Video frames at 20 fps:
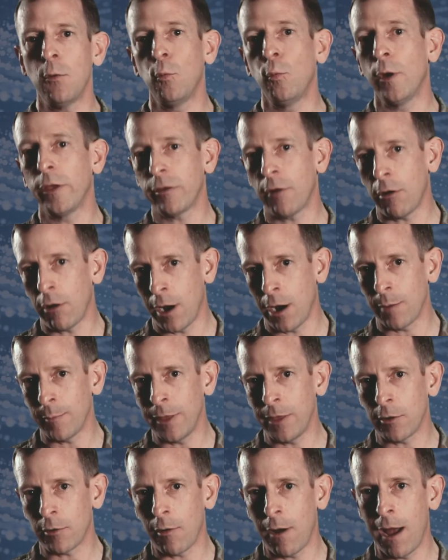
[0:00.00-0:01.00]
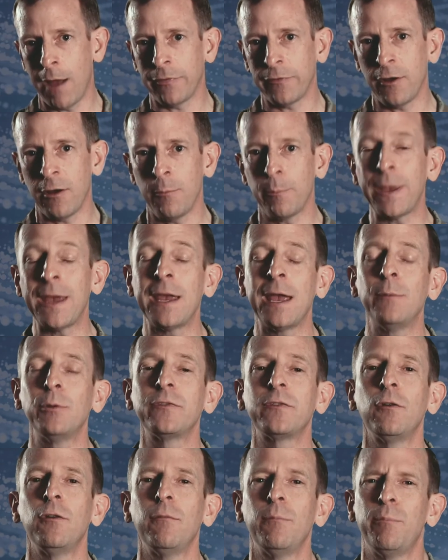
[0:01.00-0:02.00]
with our airmen that are out there, being able
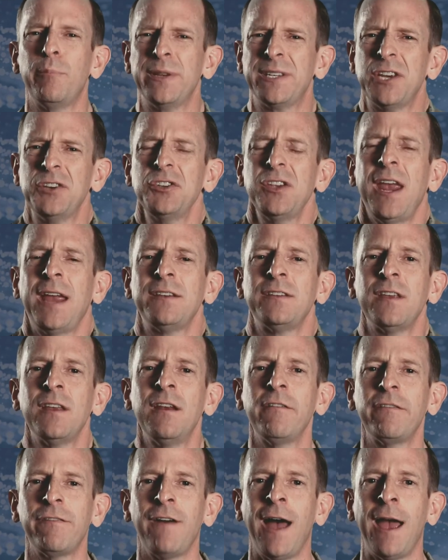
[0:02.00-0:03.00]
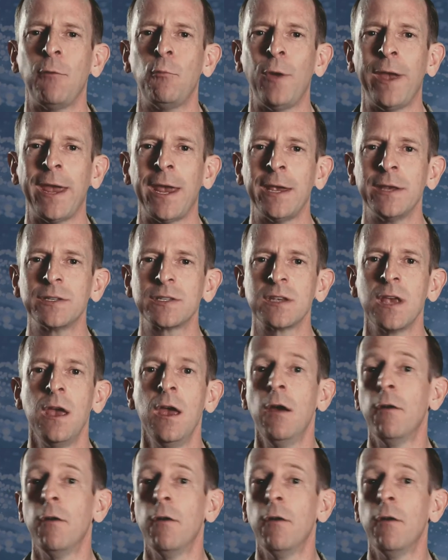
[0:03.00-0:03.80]
to potentially identify ways